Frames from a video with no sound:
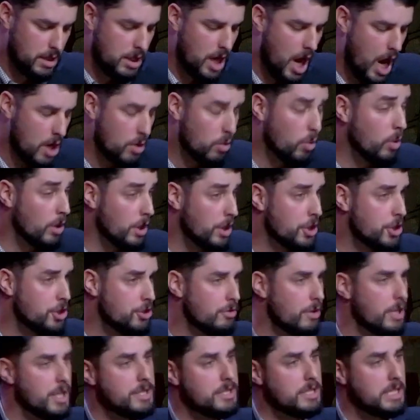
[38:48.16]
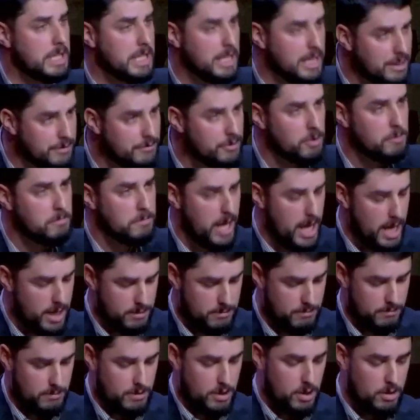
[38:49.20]
God orchestrates evil
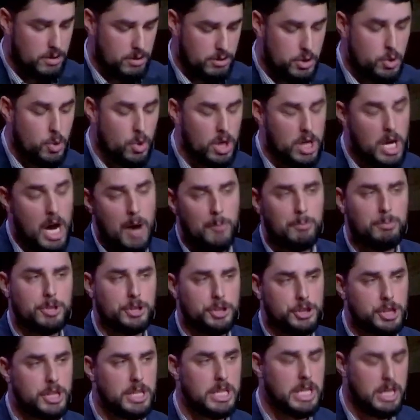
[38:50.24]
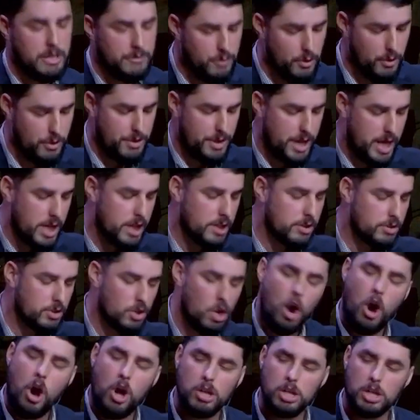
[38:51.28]
men to accomplish evil things,
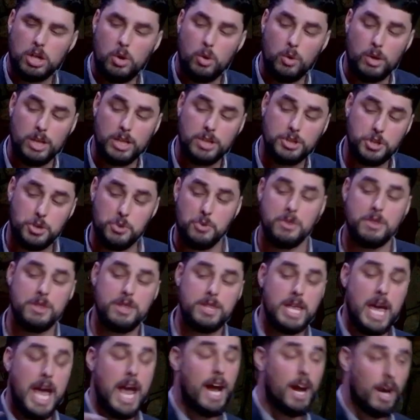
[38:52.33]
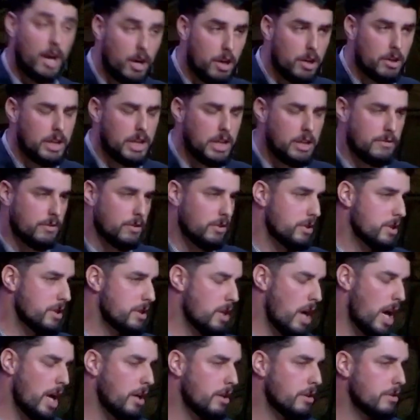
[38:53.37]
all according to their evil
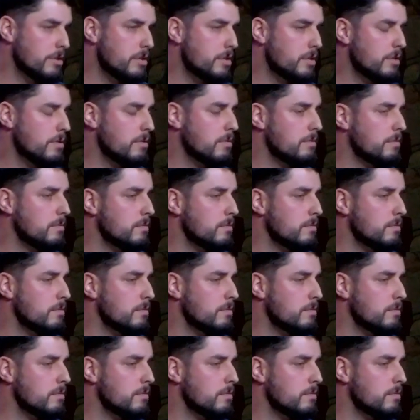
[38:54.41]
desires.